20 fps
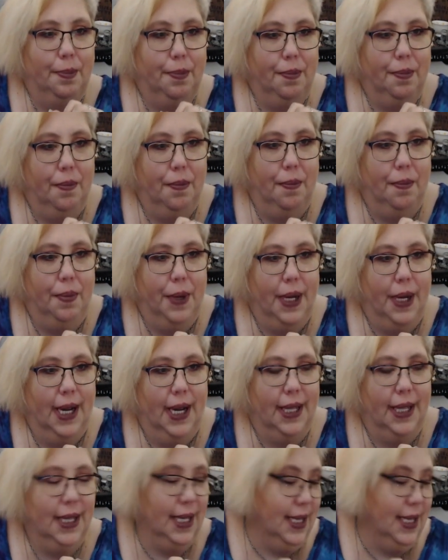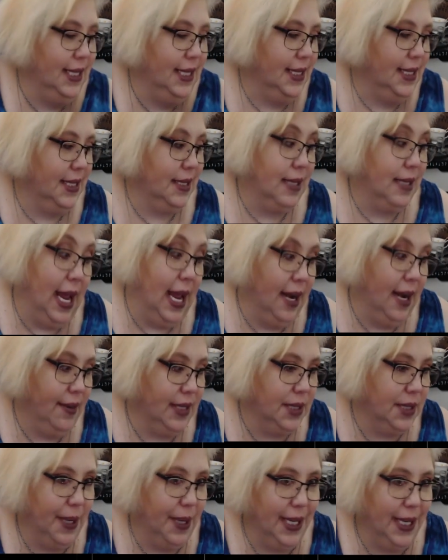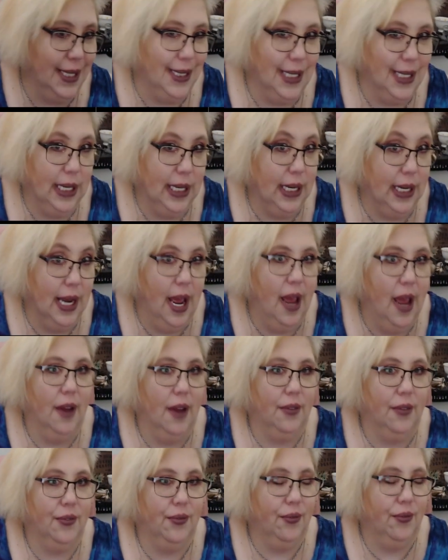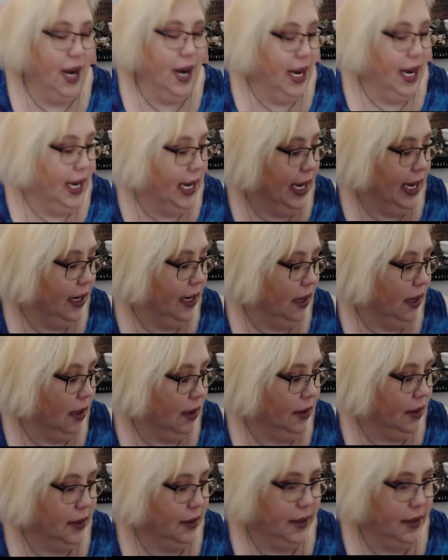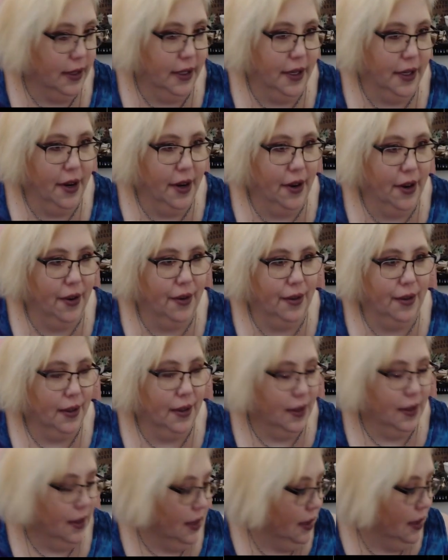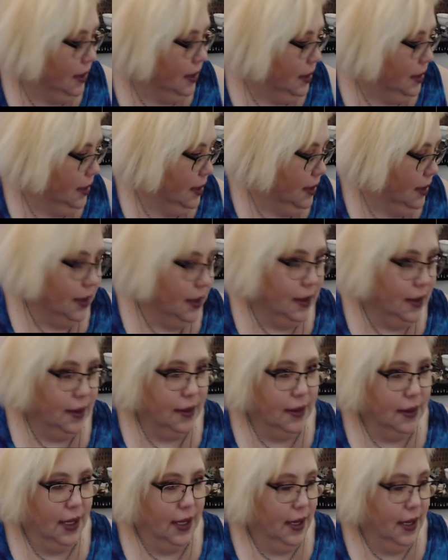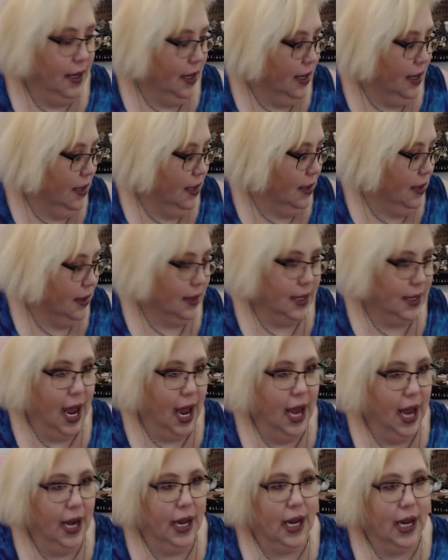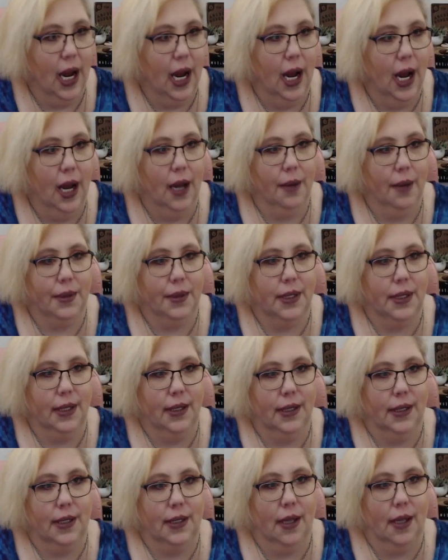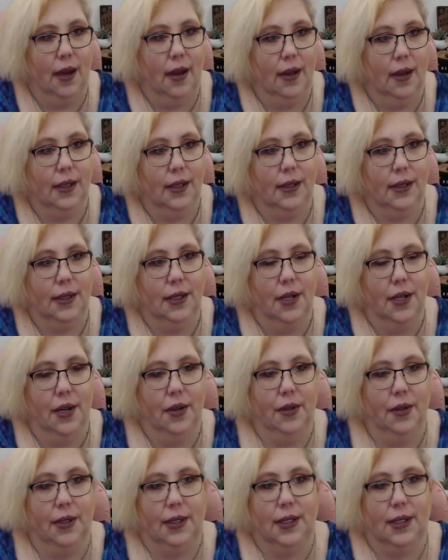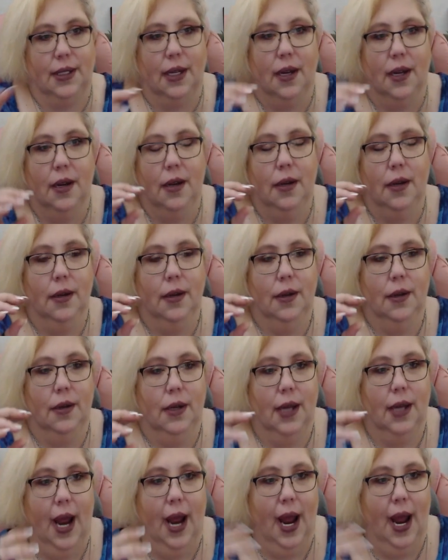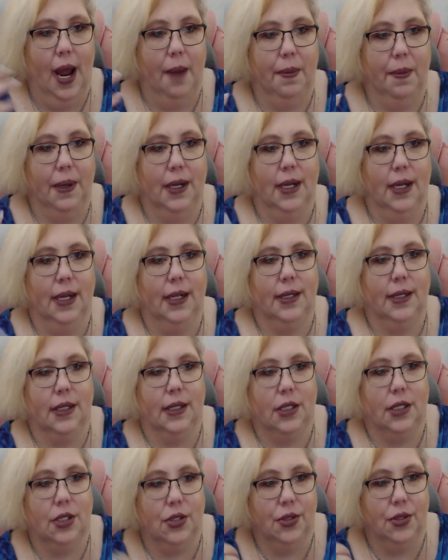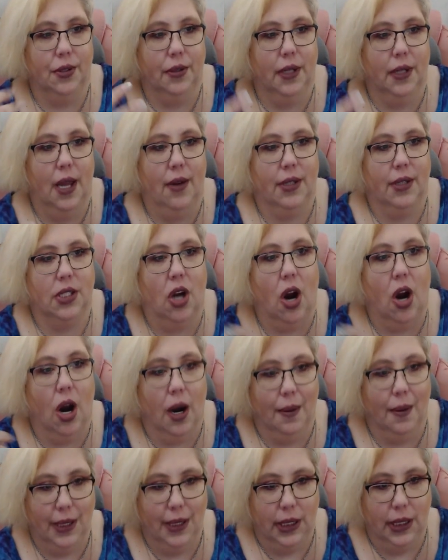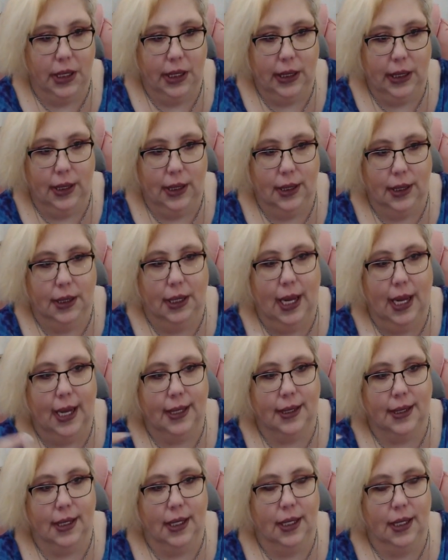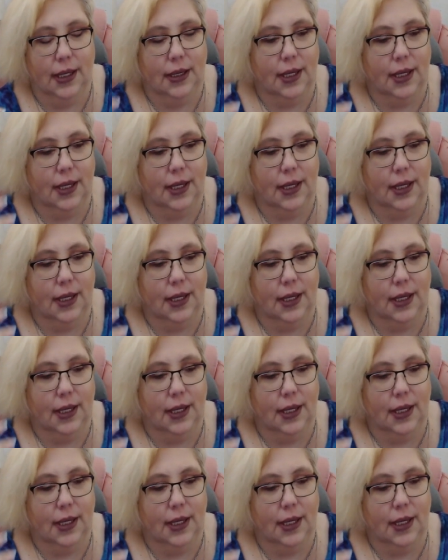But I think this kind of explains it enough right here, you know. The Ten of Cups is all, you know, it's happiness, it's true love, it's harmony, lasting, it's a